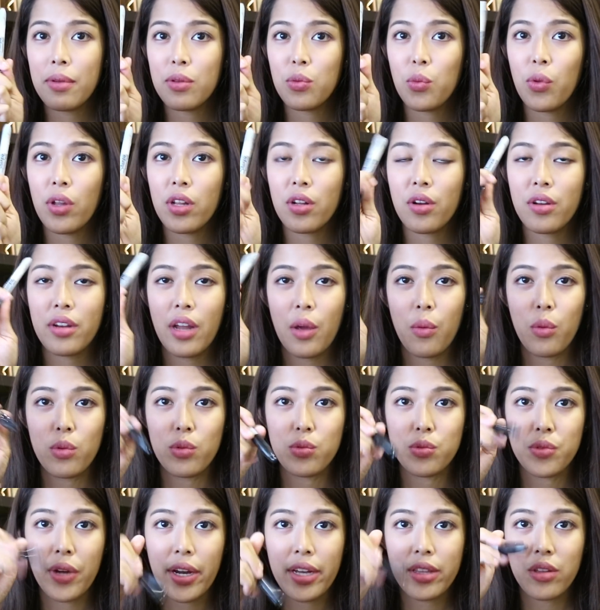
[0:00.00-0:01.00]
at Wilcon, I
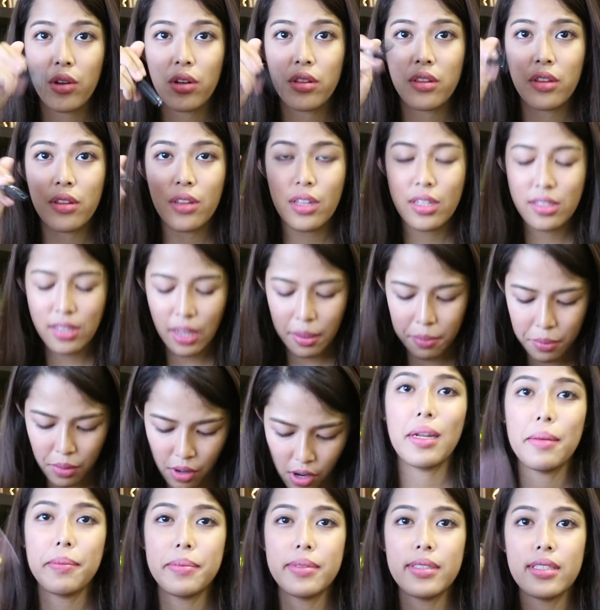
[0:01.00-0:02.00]
would write on the things I
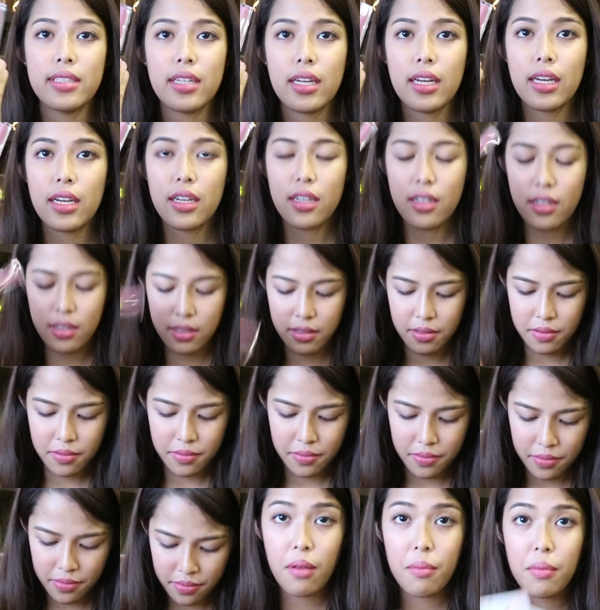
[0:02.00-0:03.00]
bought. Lipstick,
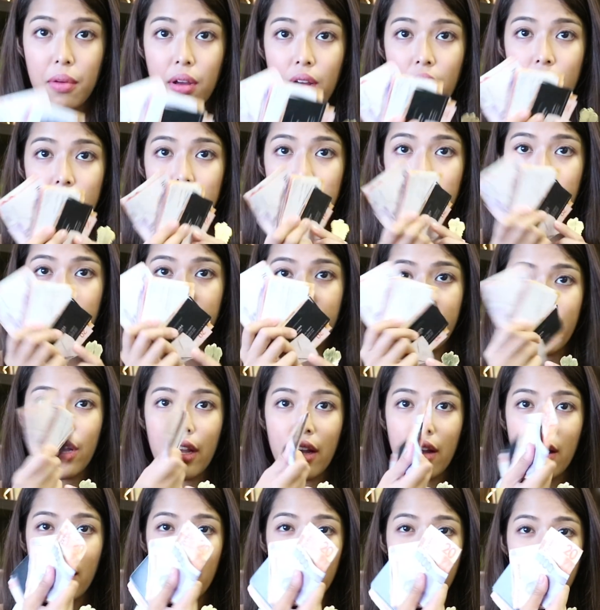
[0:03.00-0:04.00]
a
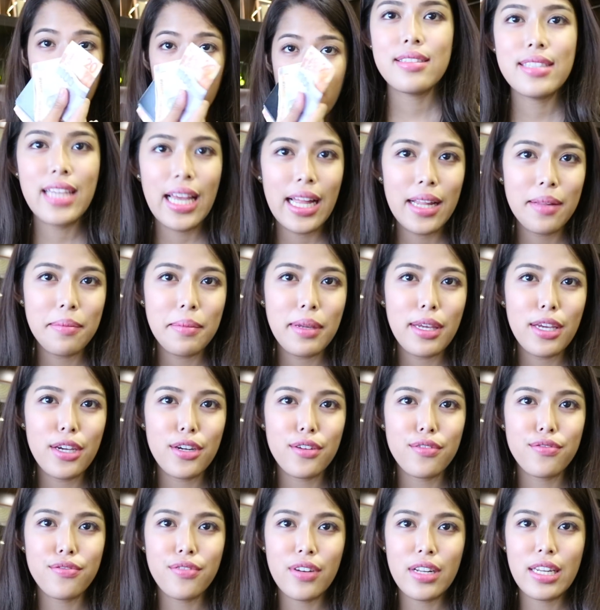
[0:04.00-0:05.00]
barya. Tell me
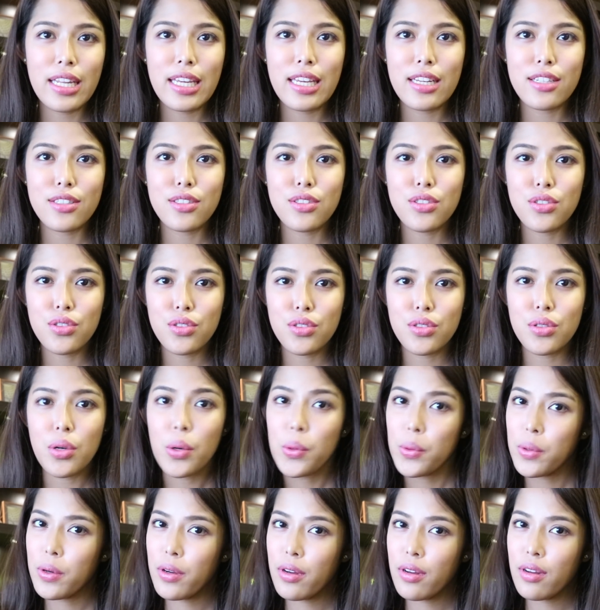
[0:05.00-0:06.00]
your funniest
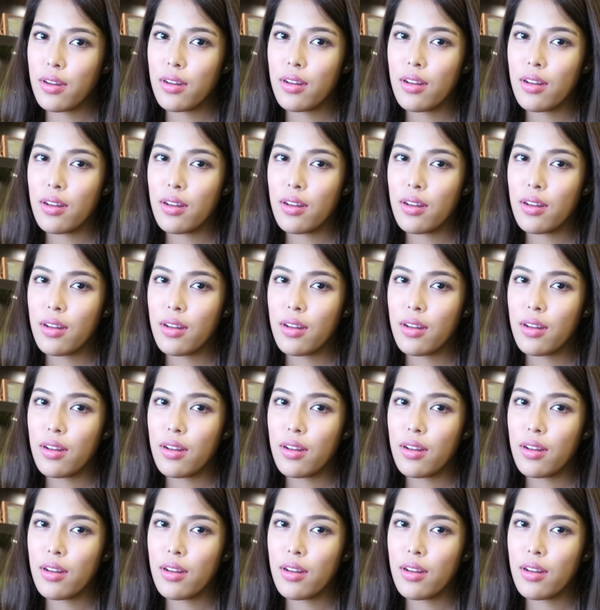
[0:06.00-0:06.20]
joke.